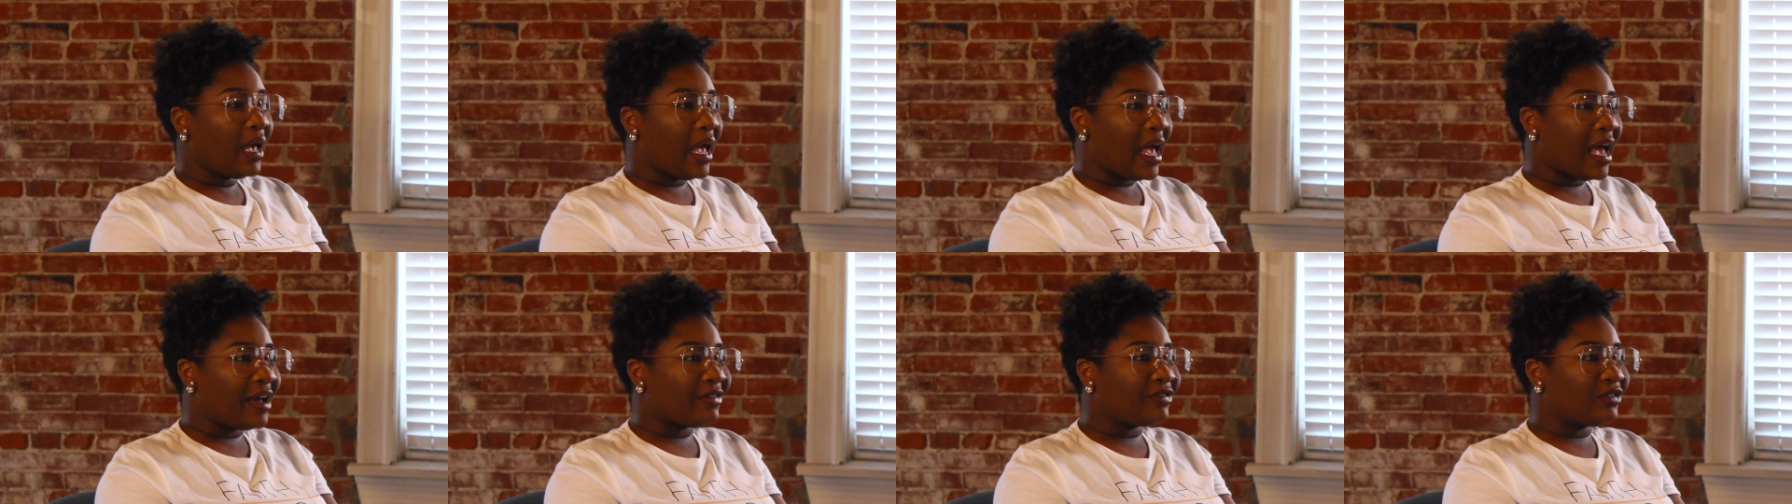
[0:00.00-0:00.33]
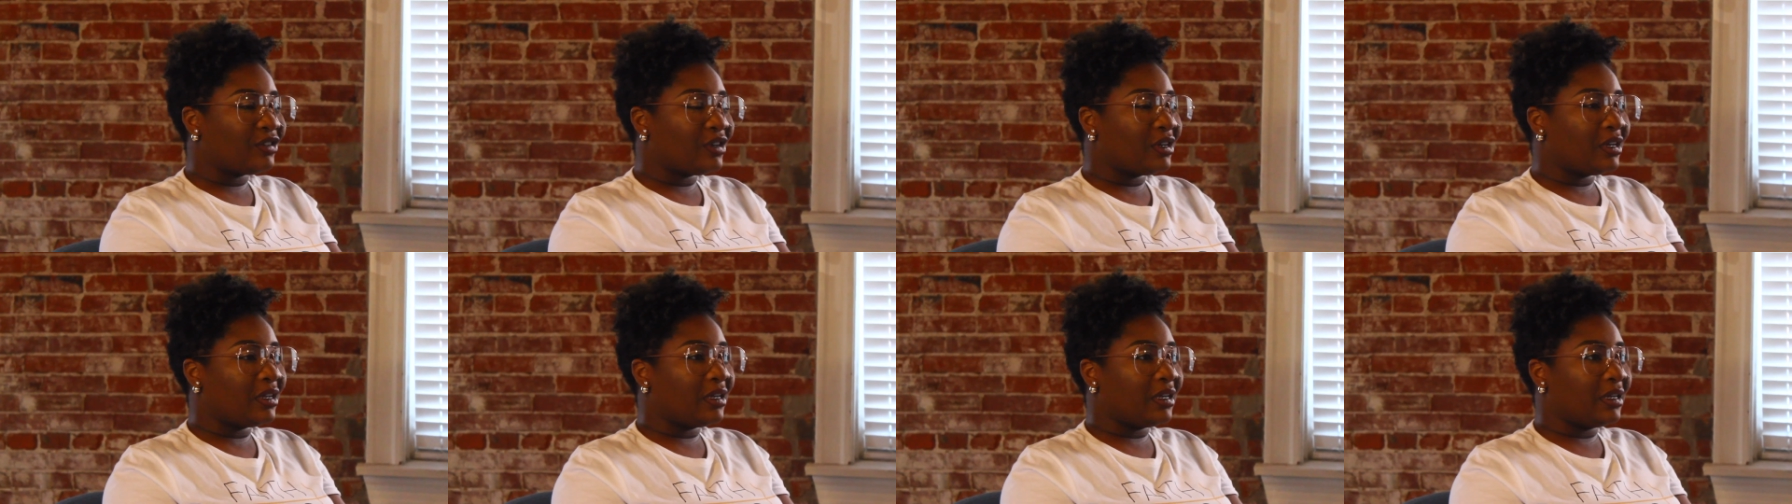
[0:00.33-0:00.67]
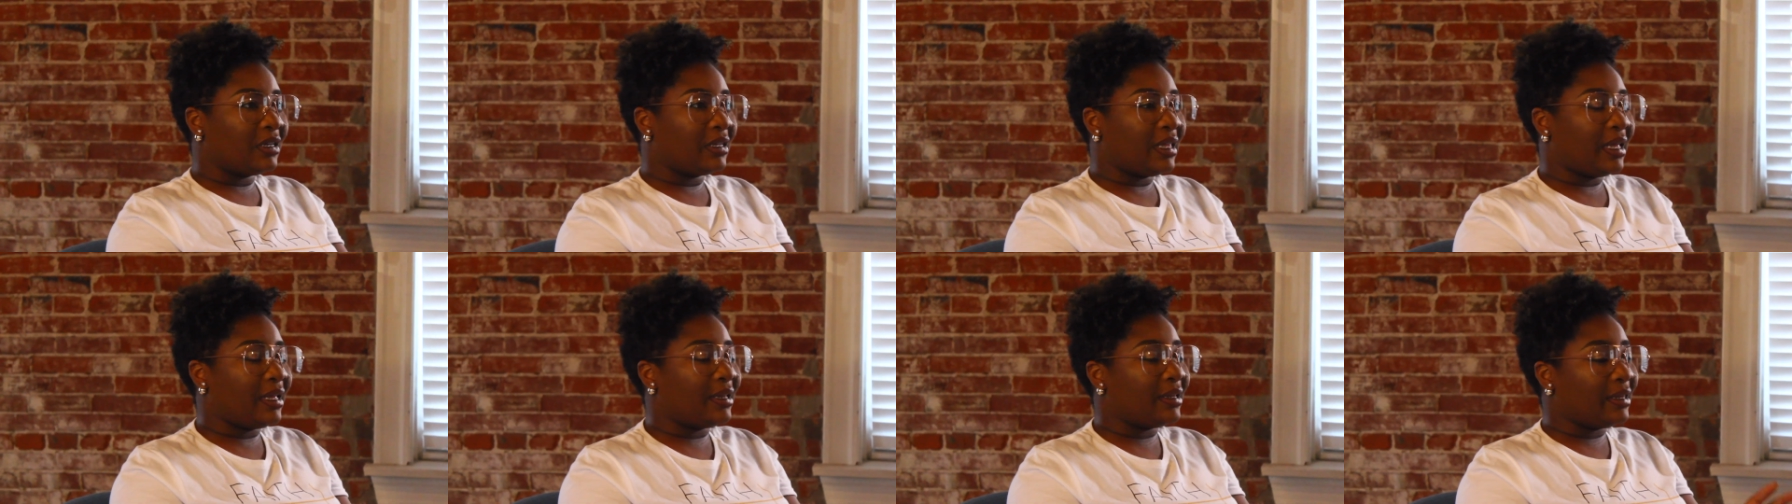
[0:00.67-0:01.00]
after
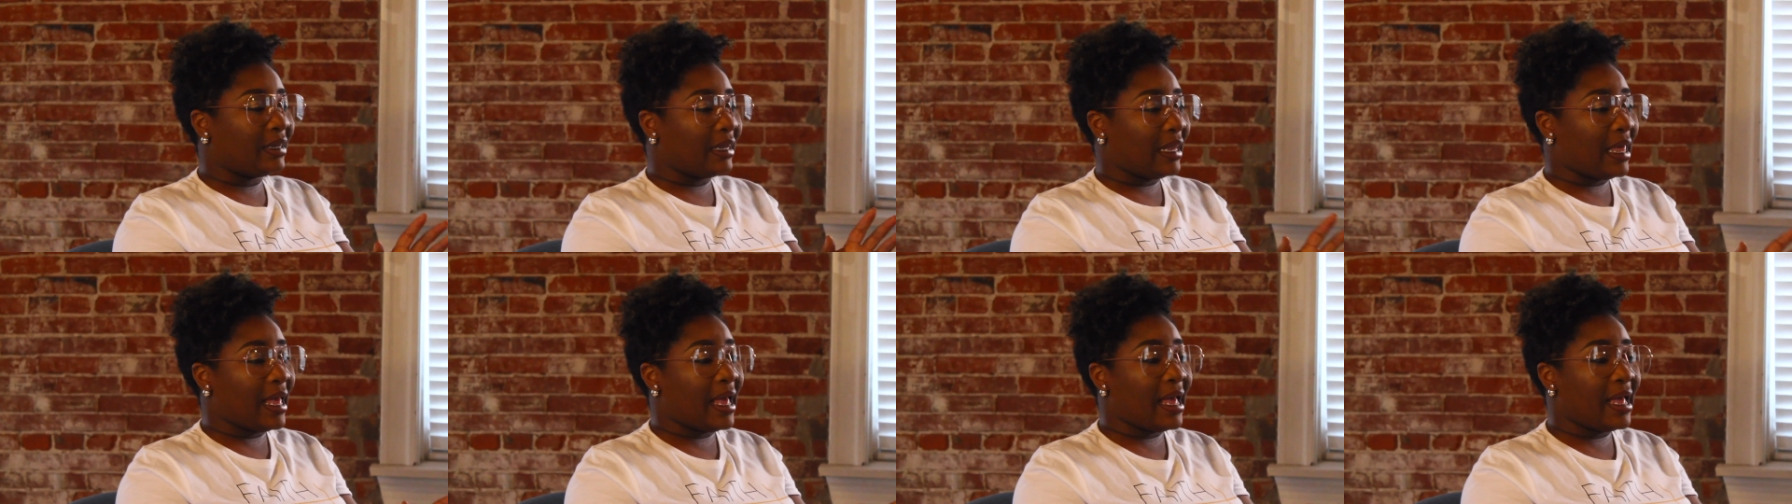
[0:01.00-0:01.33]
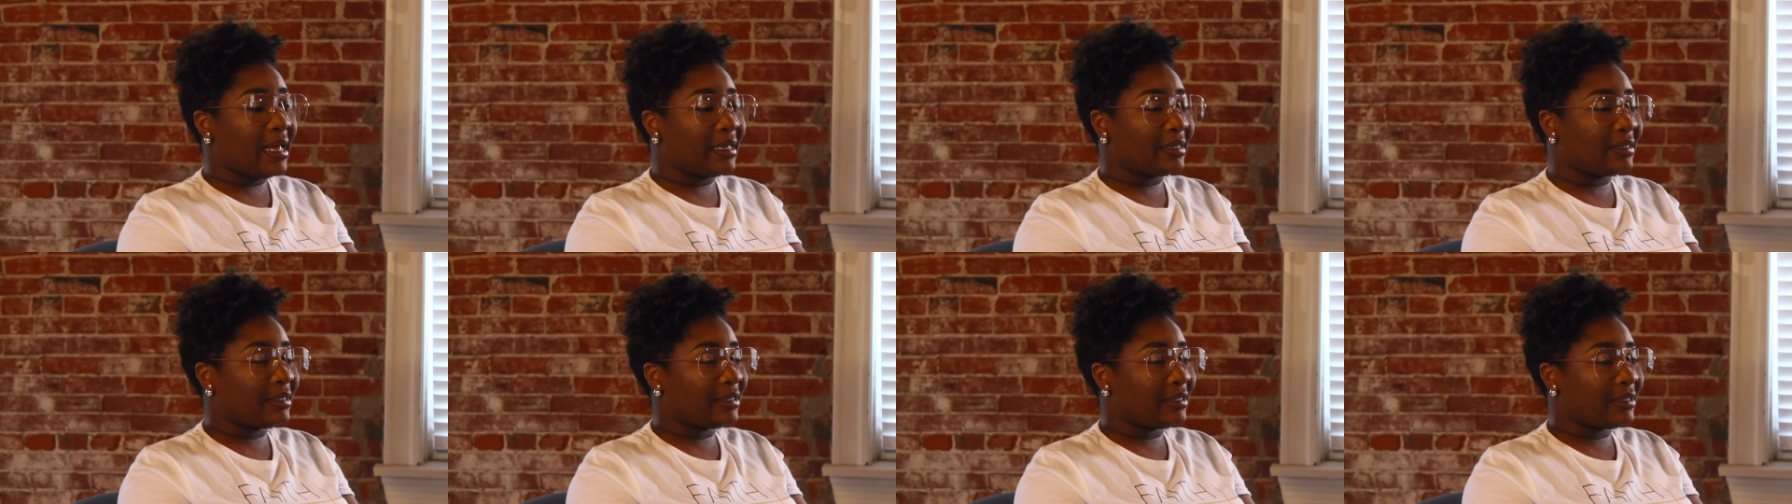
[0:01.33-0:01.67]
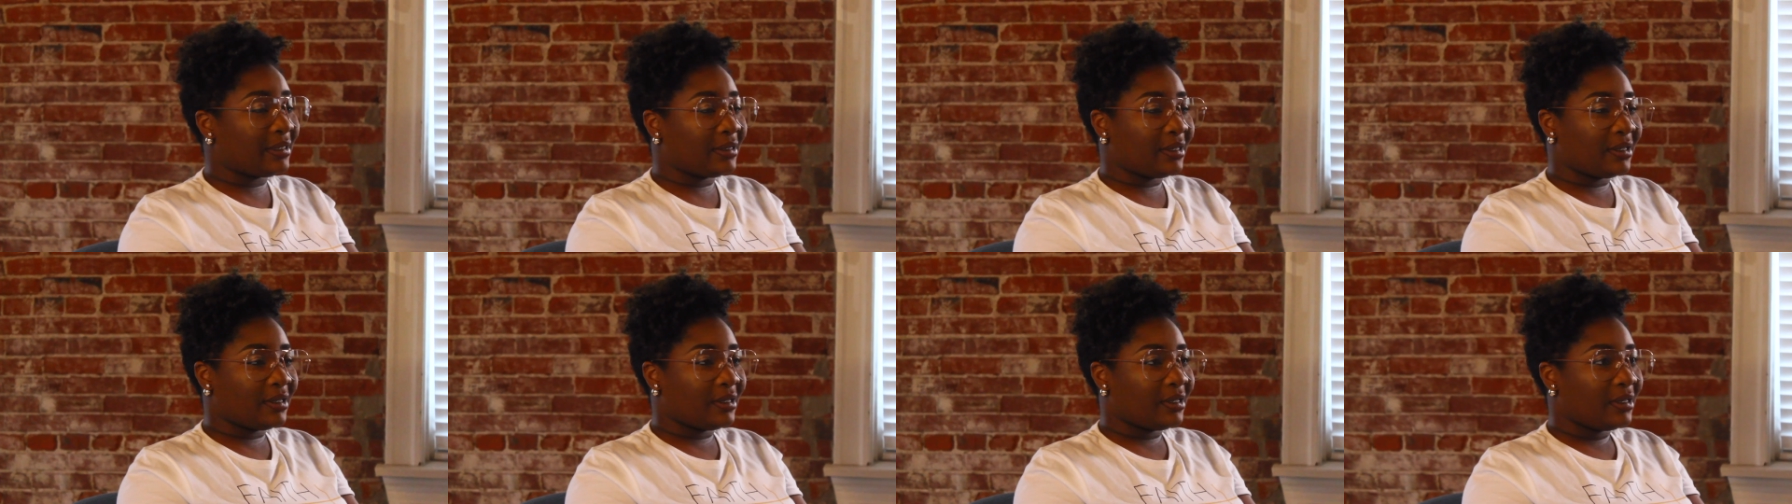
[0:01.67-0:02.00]
that
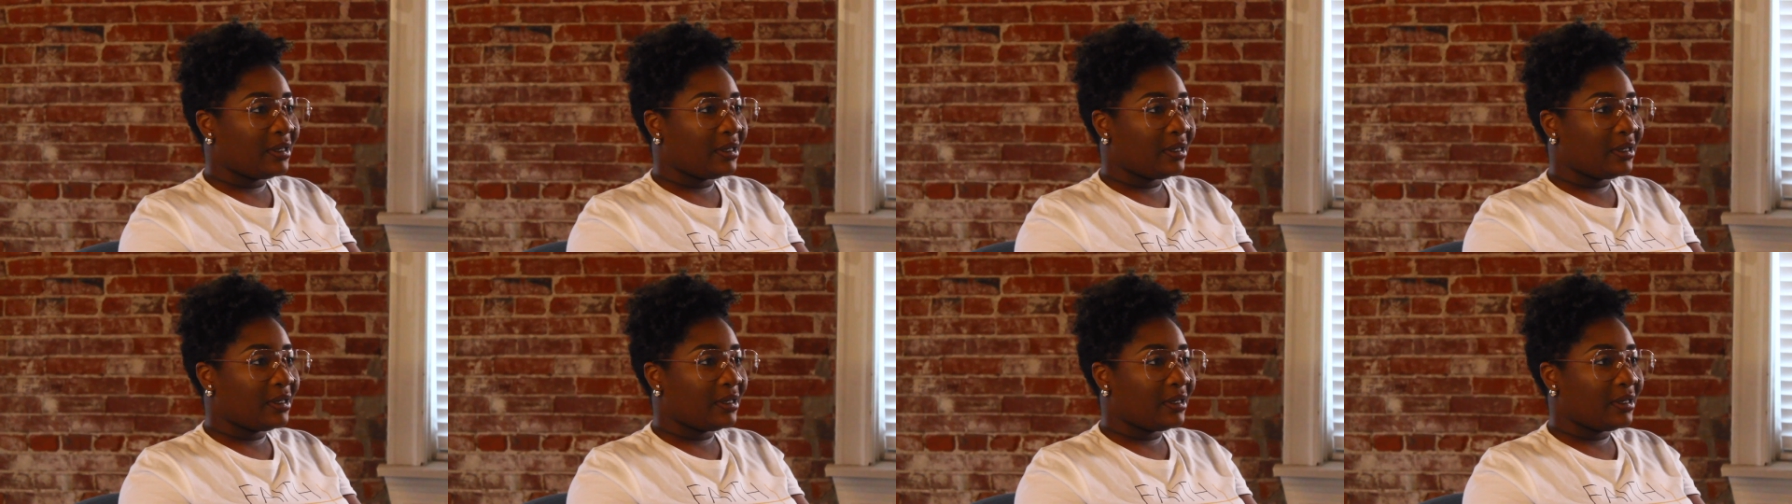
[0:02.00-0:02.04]
last